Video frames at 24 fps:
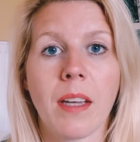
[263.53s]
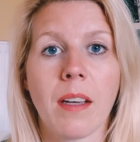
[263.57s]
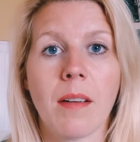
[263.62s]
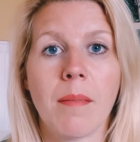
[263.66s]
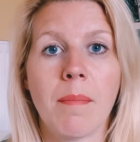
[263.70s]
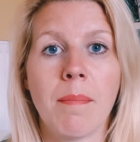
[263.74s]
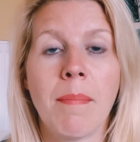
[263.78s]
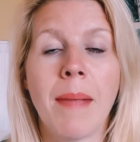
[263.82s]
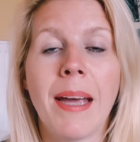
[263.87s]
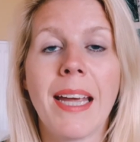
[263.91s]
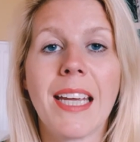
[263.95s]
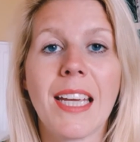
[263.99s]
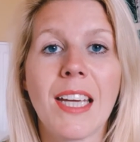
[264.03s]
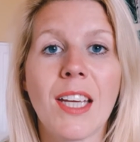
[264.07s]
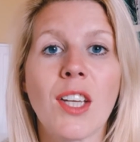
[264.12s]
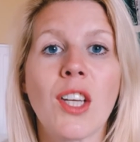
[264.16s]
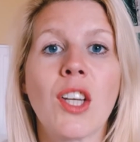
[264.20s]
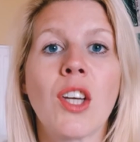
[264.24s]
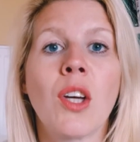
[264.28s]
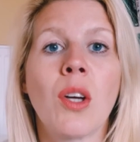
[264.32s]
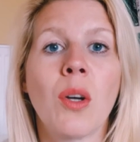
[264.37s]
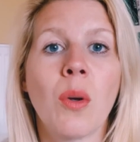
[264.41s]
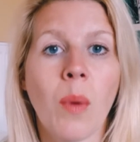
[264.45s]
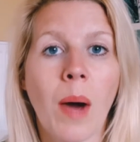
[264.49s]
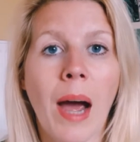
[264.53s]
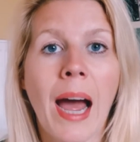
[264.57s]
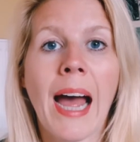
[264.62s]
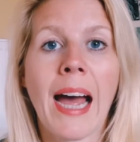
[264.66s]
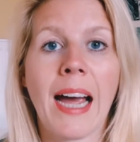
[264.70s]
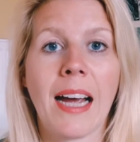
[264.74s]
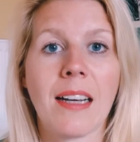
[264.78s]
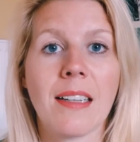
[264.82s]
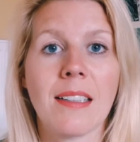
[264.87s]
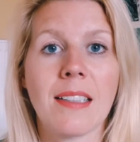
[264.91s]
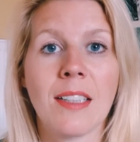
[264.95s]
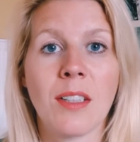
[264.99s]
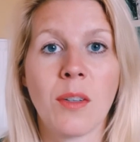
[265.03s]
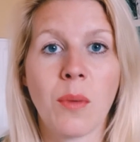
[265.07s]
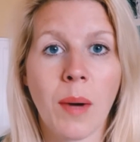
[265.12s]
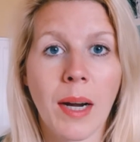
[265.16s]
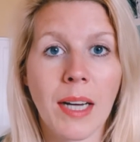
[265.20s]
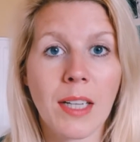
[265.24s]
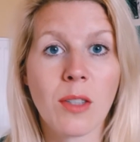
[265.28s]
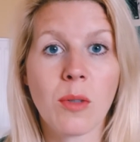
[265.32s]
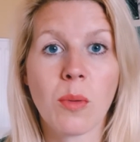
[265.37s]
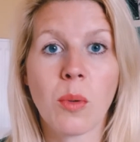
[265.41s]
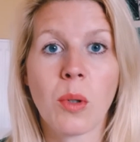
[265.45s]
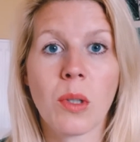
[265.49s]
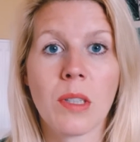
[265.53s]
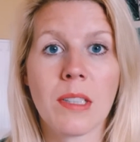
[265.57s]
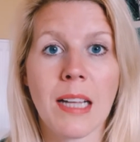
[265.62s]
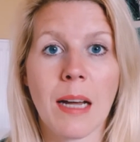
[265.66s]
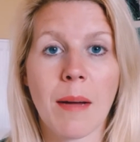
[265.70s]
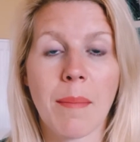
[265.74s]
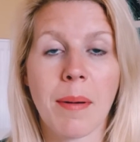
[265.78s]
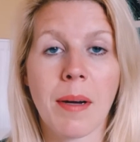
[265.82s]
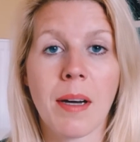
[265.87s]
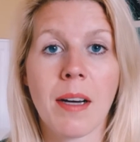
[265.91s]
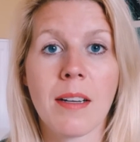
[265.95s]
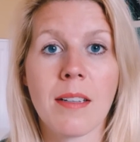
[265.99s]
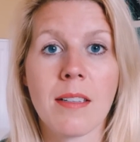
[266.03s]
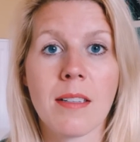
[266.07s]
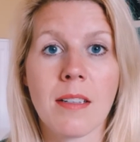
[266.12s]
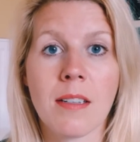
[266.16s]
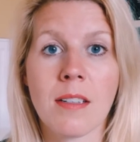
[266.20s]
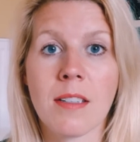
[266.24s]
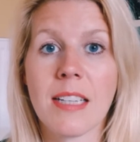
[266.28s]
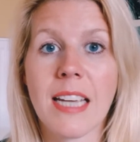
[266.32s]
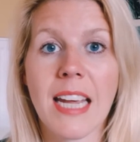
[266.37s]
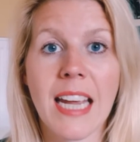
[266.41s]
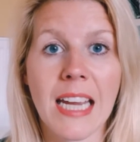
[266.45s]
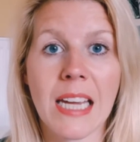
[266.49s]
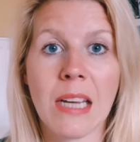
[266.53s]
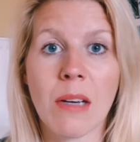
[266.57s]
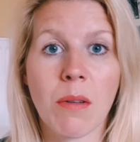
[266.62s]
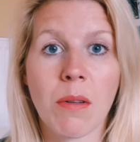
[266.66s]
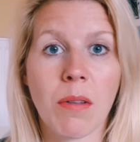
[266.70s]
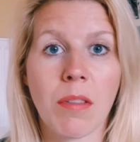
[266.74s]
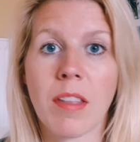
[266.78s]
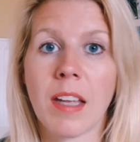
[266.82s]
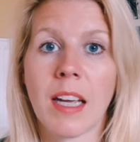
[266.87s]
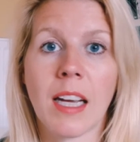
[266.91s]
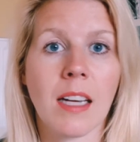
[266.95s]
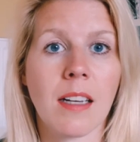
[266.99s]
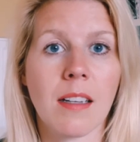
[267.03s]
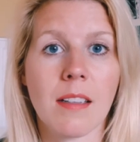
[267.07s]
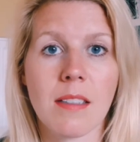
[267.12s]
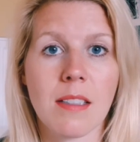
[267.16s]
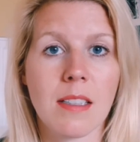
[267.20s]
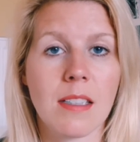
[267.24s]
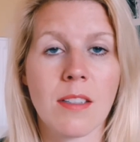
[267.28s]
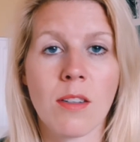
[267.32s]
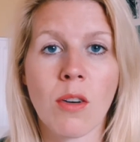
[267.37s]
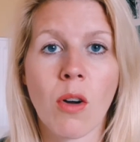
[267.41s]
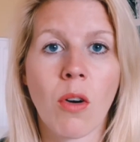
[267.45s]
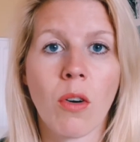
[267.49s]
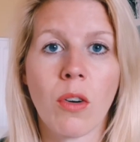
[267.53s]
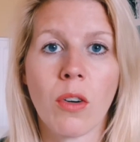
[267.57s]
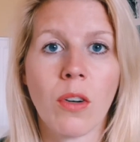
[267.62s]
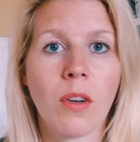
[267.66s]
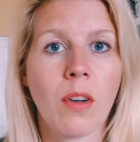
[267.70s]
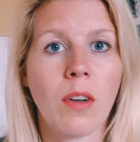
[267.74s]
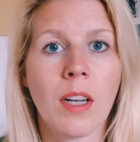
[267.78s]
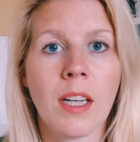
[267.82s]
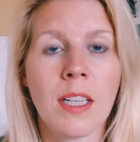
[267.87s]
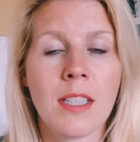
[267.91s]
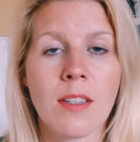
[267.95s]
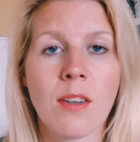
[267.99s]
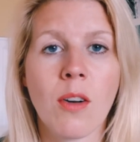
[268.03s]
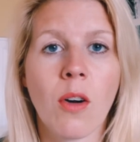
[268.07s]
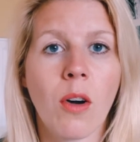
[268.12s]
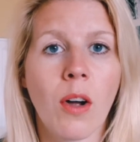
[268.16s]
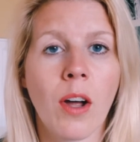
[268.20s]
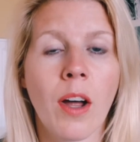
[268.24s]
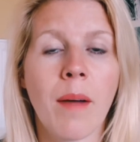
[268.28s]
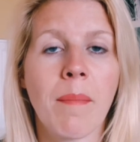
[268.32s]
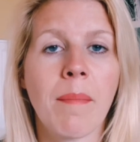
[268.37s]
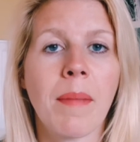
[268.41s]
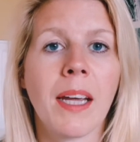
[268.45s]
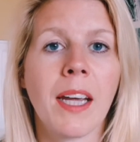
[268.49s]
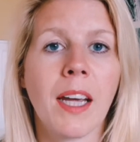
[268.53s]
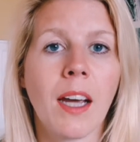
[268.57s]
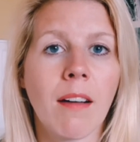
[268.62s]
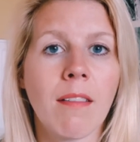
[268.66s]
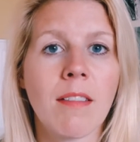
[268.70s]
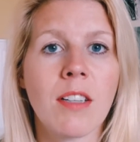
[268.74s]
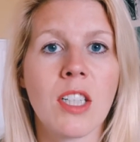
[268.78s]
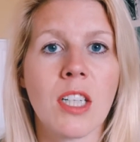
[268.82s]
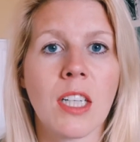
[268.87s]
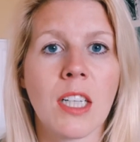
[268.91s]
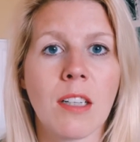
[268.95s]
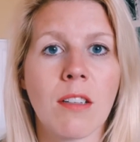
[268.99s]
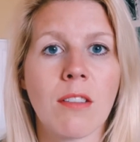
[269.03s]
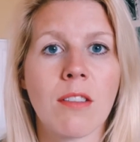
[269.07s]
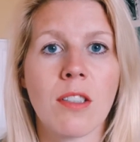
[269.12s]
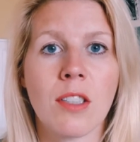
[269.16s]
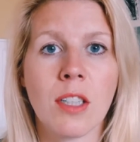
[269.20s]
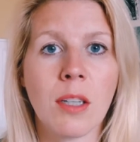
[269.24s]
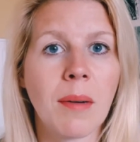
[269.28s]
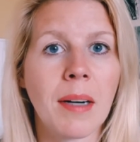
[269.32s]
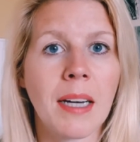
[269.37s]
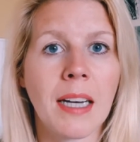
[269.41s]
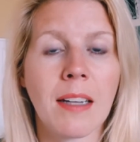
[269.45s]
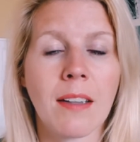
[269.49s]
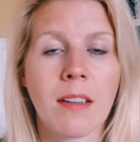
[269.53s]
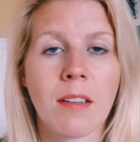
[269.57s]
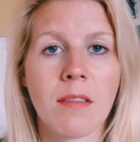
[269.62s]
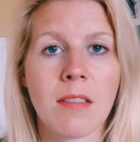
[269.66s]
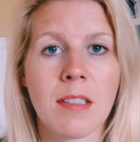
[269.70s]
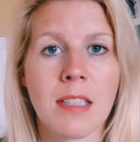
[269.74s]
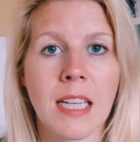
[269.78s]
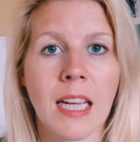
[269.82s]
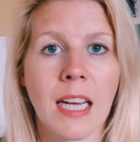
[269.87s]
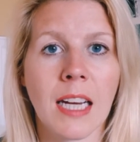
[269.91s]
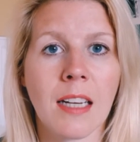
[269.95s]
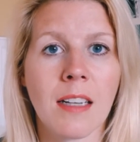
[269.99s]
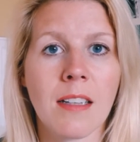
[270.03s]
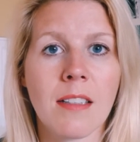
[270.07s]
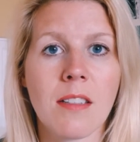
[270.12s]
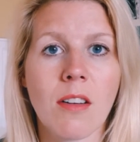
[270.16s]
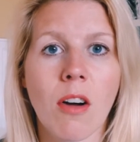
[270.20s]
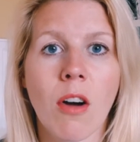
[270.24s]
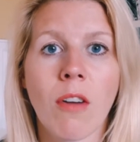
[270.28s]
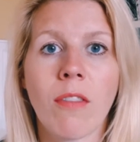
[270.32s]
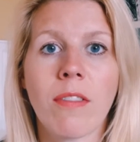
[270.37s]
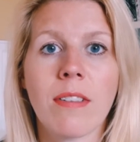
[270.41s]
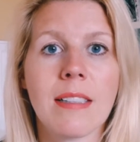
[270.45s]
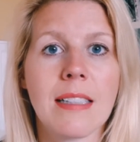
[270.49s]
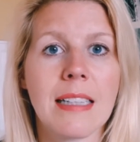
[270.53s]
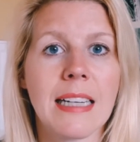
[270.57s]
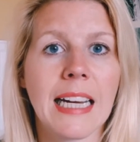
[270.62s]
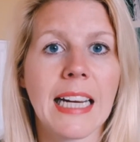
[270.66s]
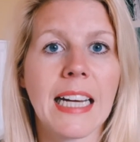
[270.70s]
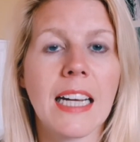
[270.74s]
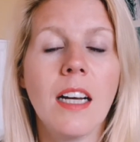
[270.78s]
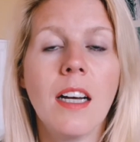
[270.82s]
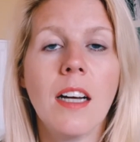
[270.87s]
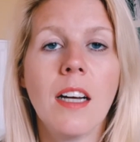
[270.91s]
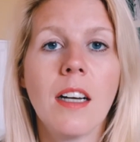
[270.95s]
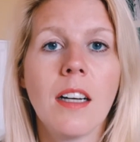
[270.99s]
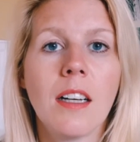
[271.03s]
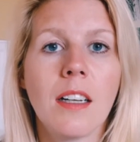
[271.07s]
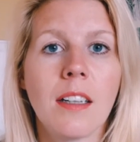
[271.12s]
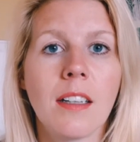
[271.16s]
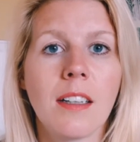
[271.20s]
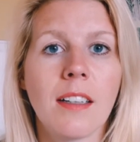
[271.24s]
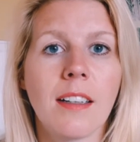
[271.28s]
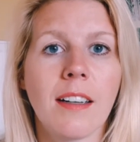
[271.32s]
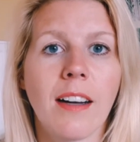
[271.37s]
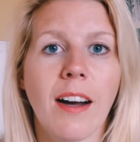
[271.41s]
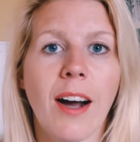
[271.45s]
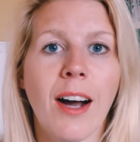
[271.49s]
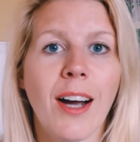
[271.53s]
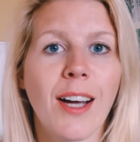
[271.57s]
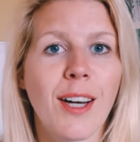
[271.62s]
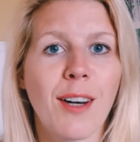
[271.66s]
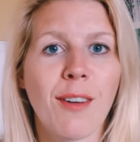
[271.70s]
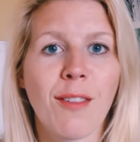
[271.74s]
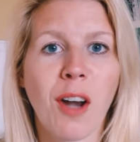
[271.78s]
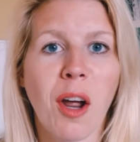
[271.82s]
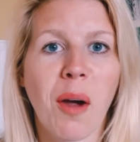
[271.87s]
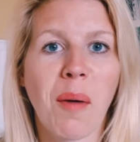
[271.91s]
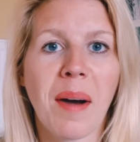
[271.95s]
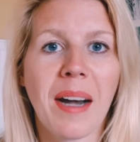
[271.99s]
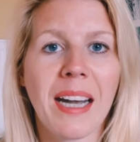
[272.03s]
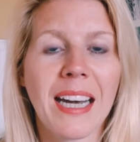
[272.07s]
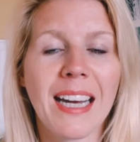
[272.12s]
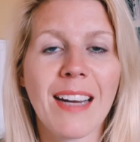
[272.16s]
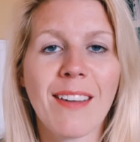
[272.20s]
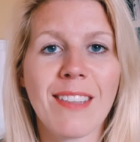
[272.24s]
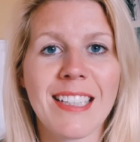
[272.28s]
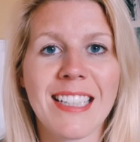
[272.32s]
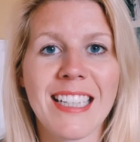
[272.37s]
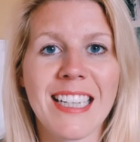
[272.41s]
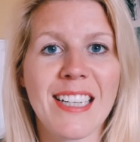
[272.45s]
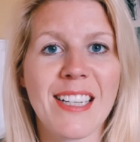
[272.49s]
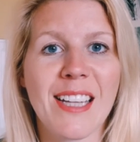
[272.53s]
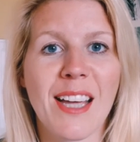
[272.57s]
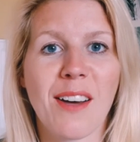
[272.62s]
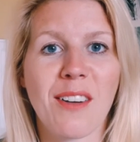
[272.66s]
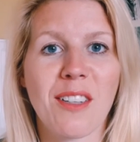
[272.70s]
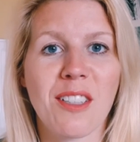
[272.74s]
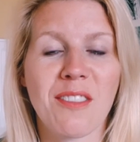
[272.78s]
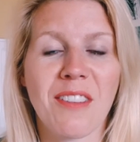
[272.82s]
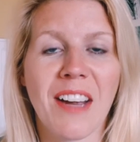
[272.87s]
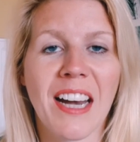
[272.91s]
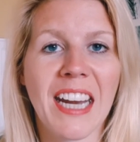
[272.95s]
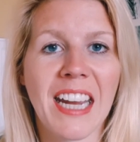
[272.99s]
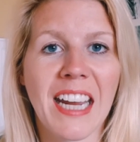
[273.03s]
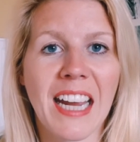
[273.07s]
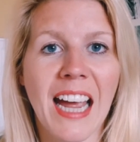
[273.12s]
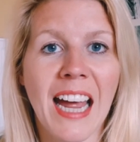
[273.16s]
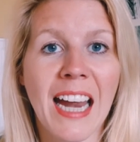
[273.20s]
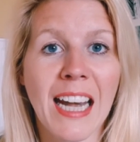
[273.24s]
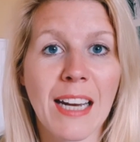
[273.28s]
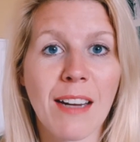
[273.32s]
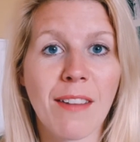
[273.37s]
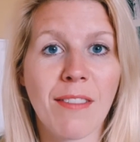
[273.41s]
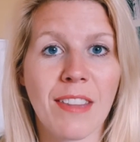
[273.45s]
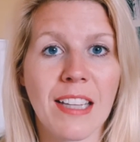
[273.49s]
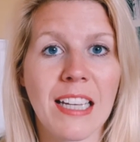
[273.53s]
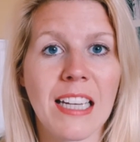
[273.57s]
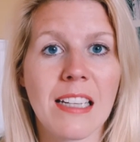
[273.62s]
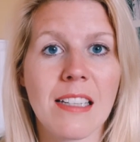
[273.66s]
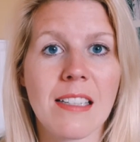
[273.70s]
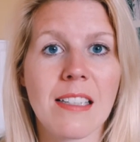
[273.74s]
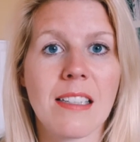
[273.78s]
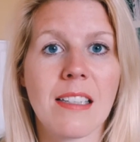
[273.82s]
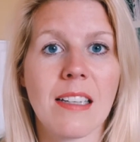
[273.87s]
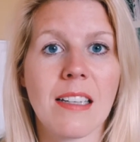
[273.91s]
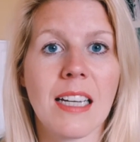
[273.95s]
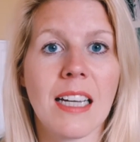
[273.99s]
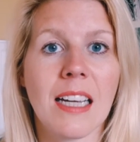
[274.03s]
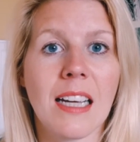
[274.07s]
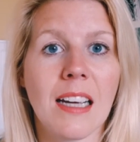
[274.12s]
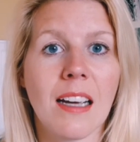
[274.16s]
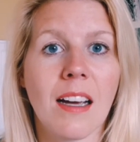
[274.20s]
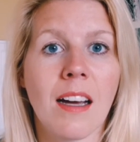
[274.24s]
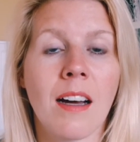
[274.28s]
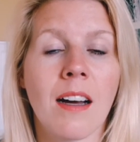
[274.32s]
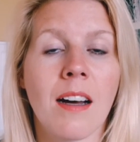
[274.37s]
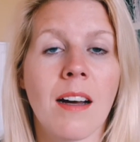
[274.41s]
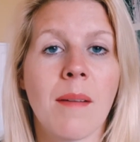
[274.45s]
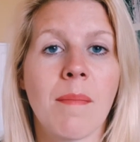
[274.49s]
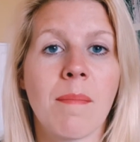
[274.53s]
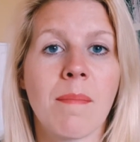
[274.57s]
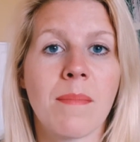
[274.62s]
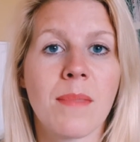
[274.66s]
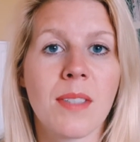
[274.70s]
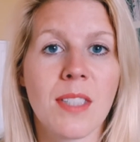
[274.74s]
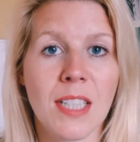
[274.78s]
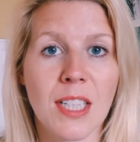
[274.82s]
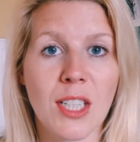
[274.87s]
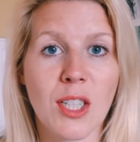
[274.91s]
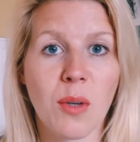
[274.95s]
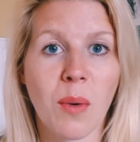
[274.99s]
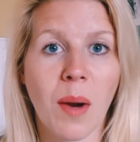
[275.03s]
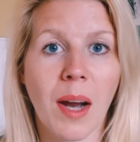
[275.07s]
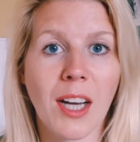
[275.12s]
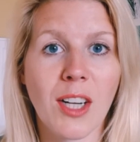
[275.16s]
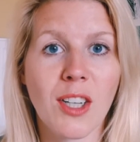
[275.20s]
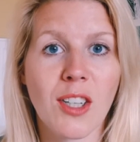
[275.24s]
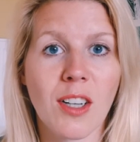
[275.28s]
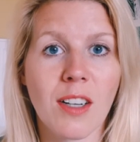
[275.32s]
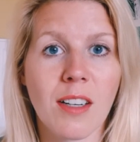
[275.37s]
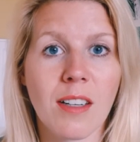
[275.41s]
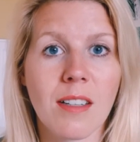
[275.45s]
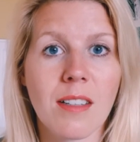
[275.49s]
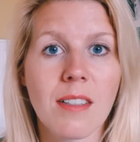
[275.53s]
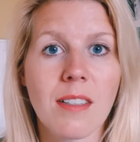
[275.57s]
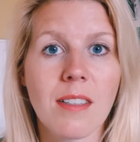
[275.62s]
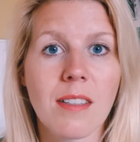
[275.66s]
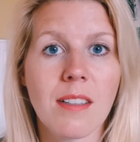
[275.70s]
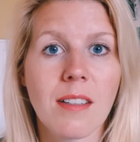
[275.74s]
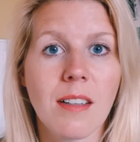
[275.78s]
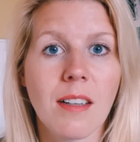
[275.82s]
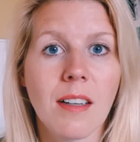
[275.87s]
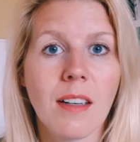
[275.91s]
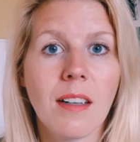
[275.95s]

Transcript: making you act in a way towards that person to heal things. It's not encouraging you to do any of those things. Obviously, I don't know any of the details of any of these situations.